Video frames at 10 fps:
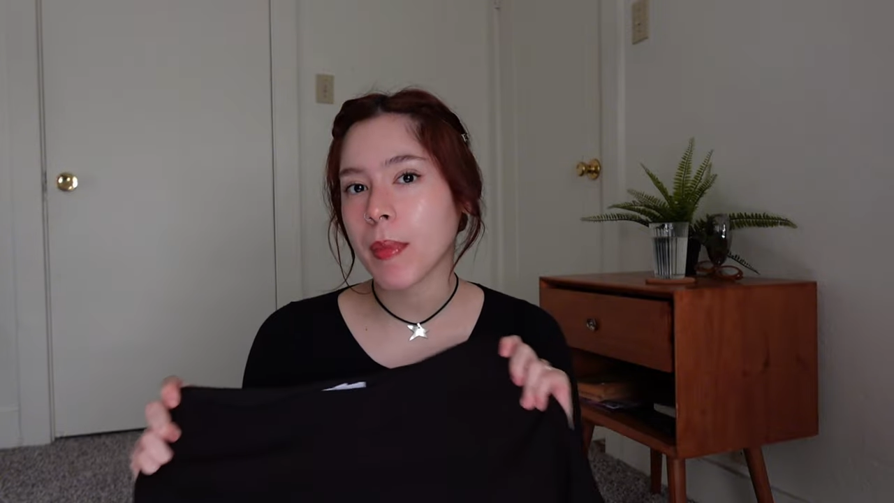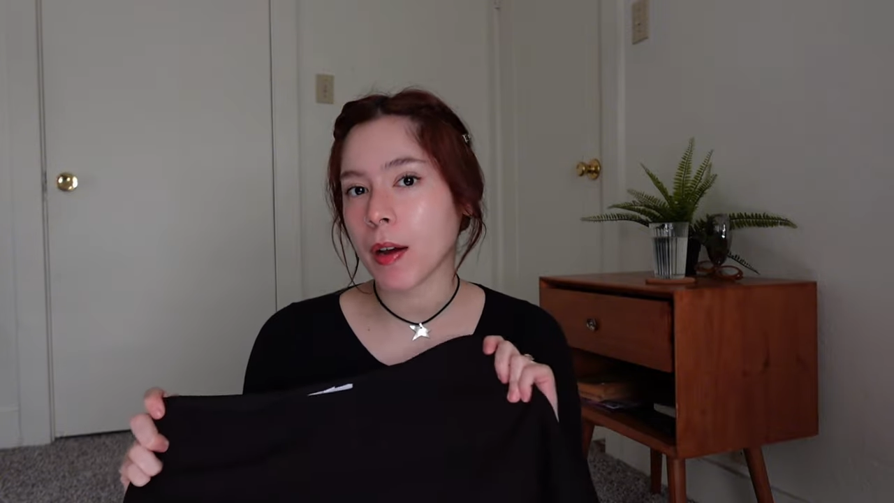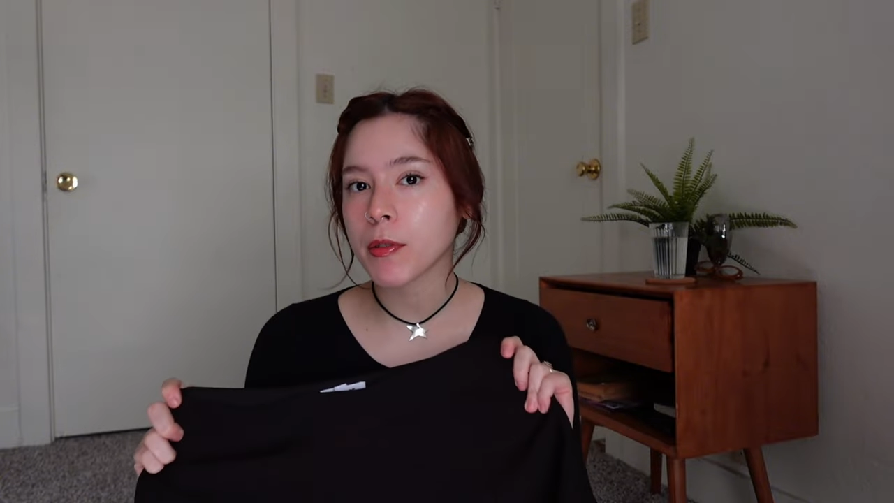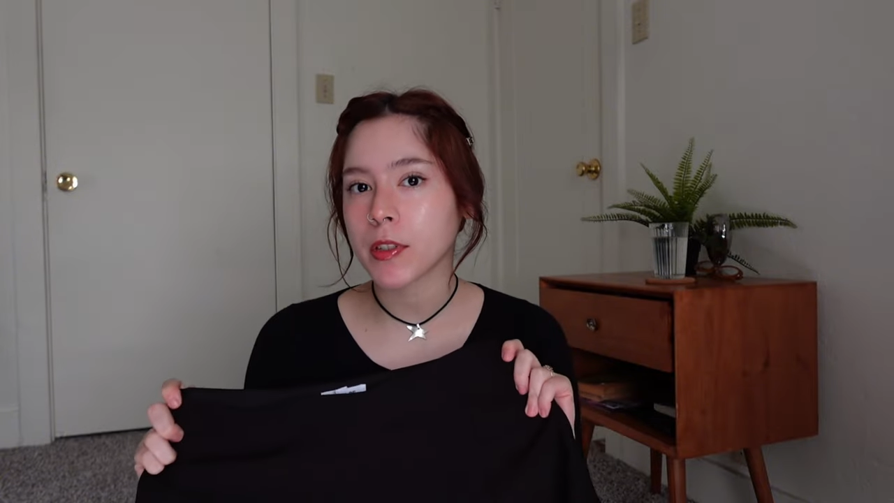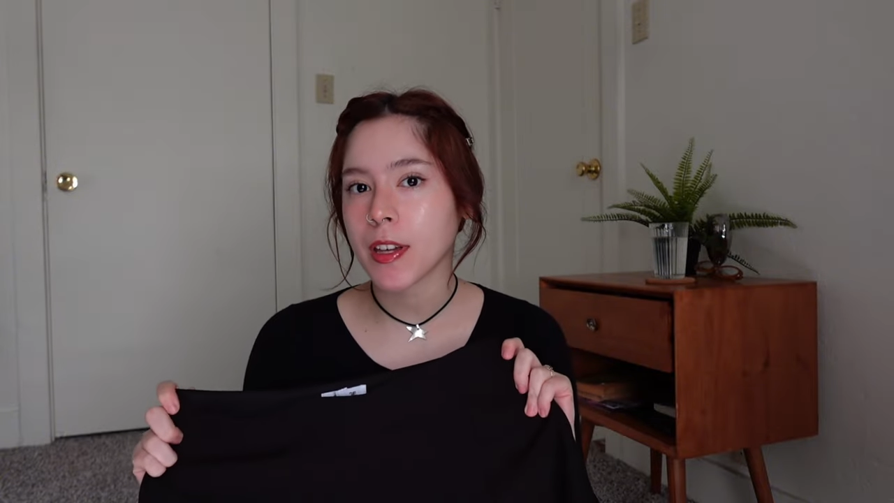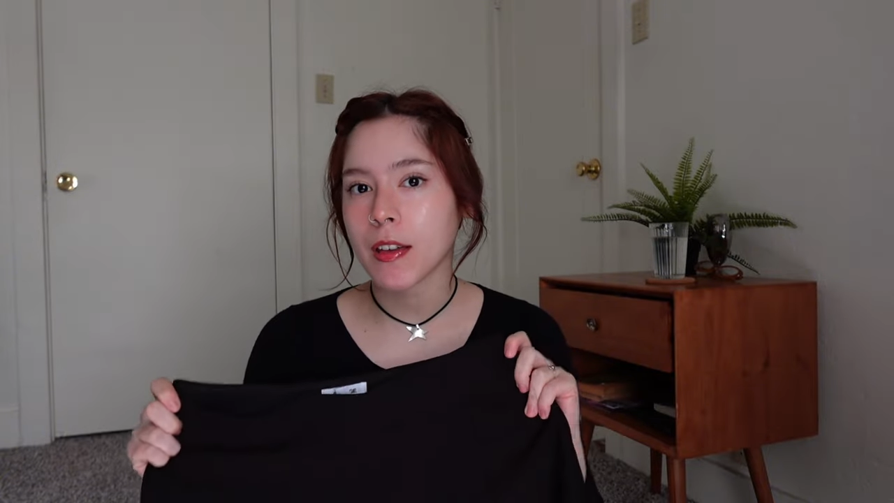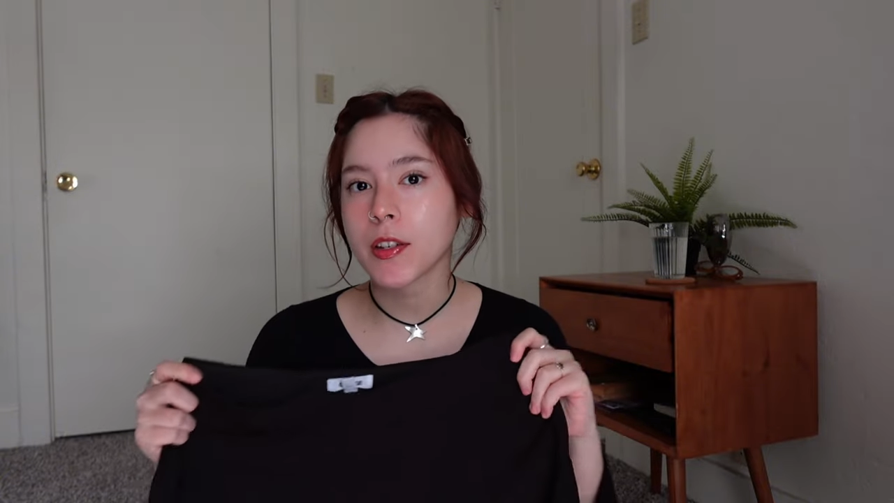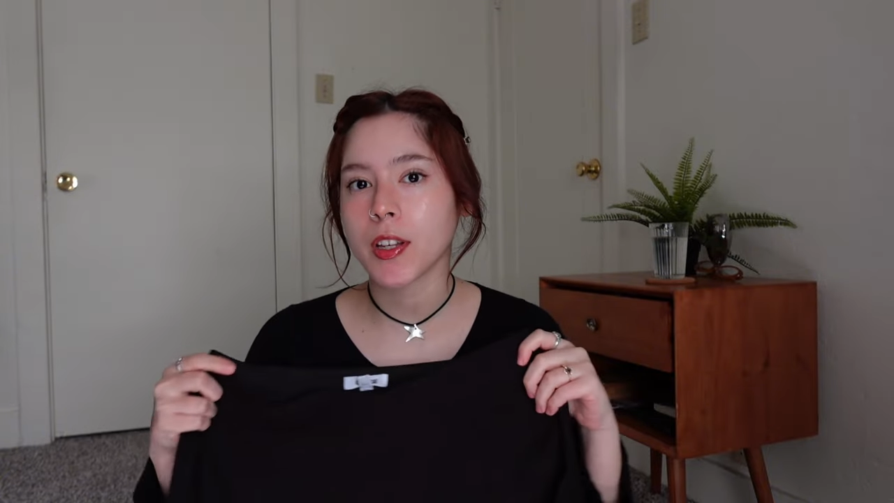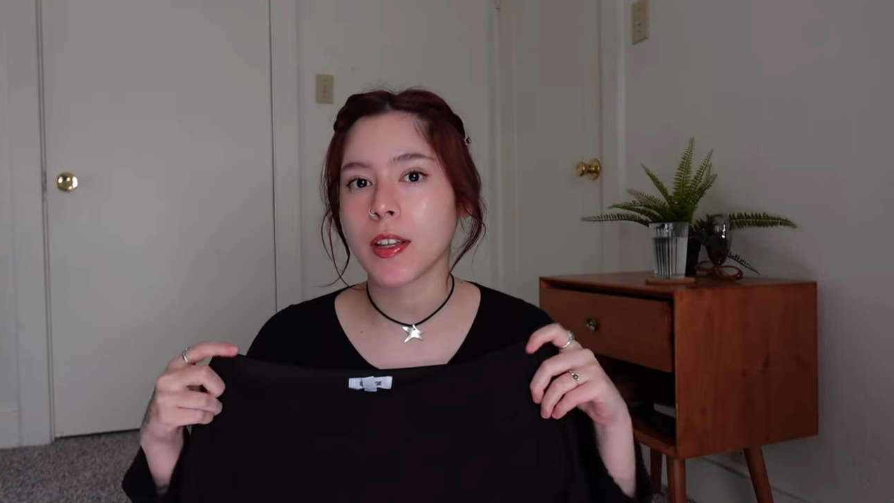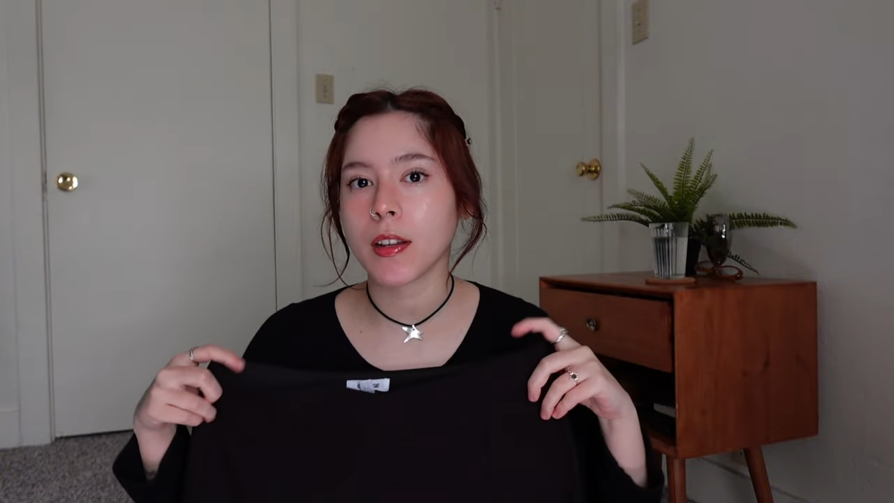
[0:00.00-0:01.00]
my
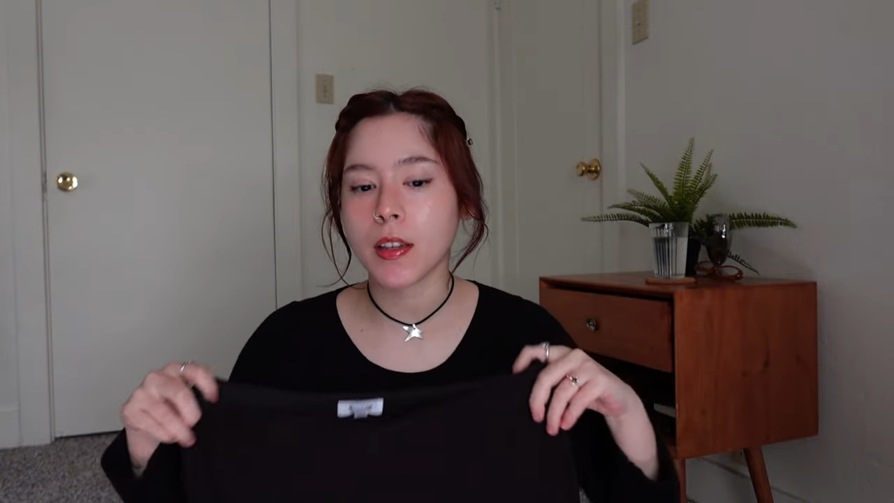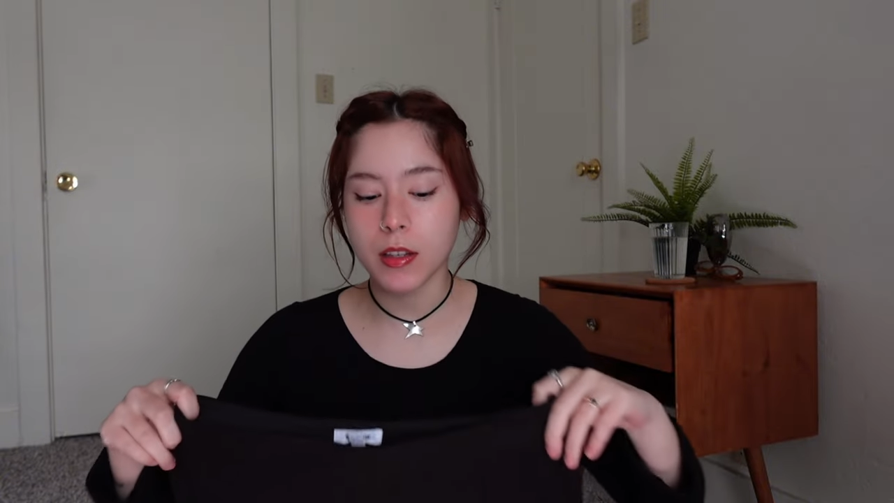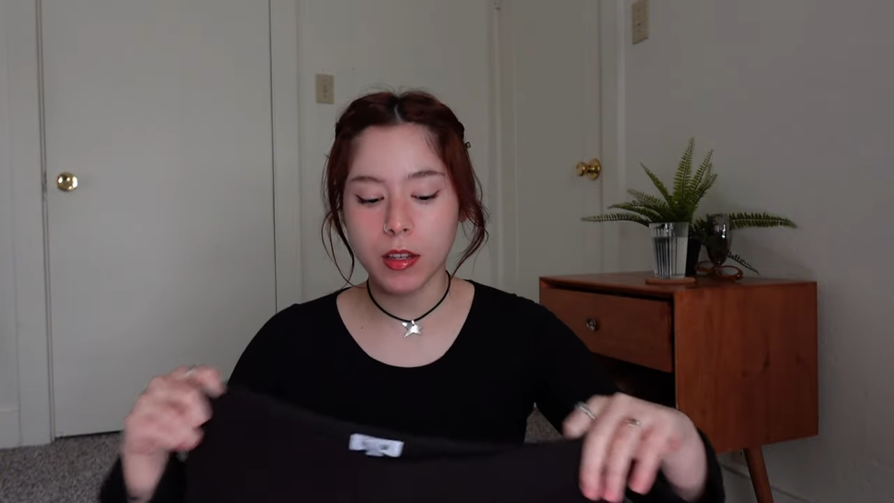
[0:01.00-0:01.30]
rotation is